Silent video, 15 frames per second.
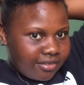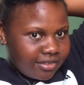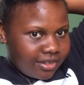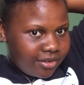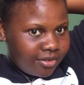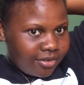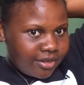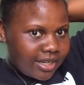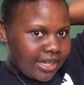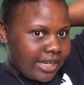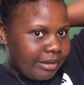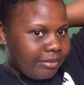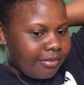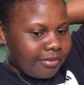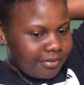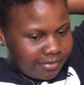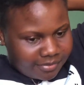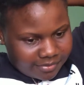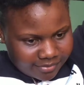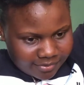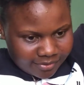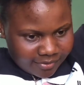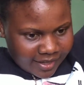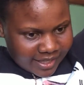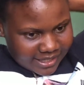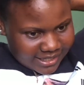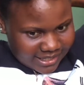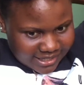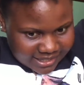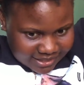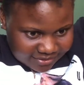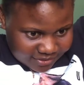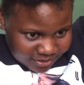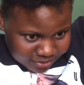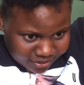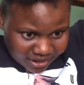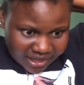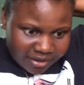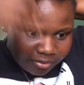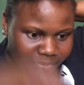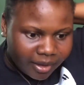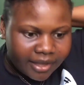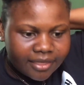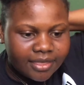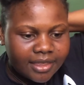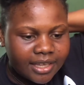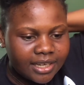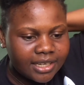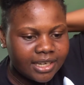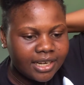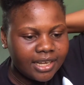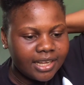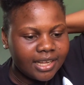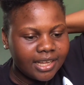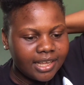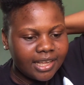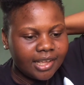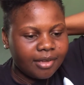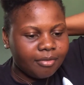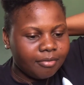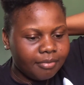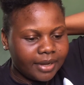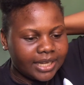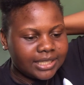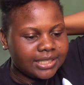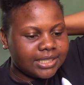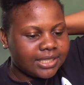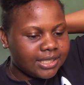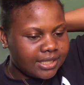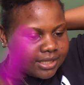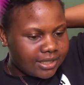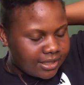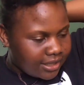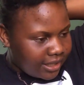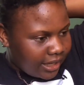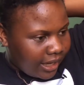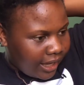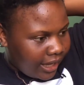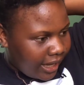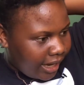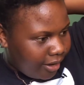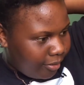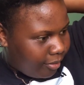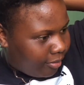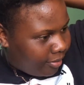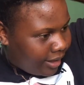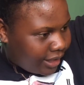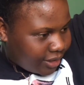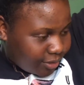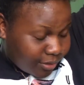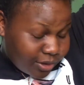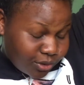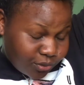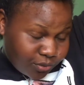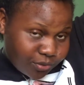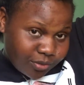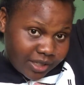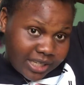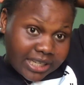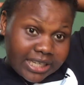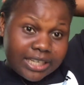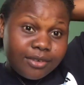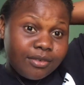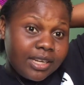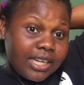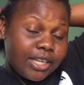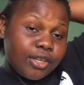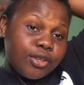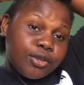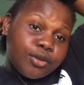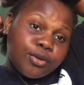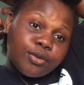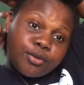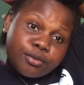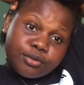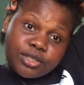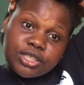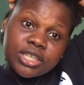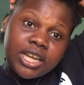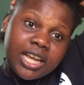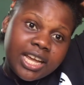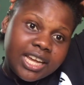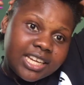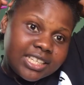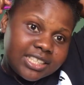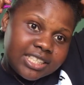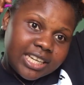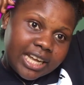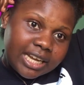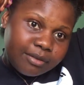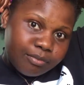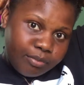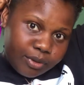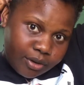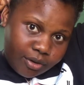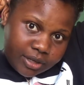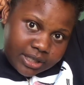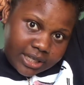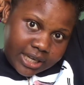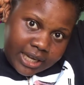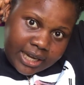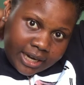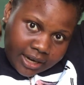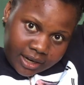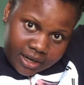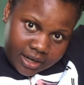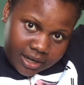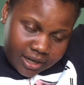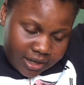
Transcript: Don't know her name. Obviously, didn't even know her name back then. But yeah, I remember she was really, really huge. She had blonde hair.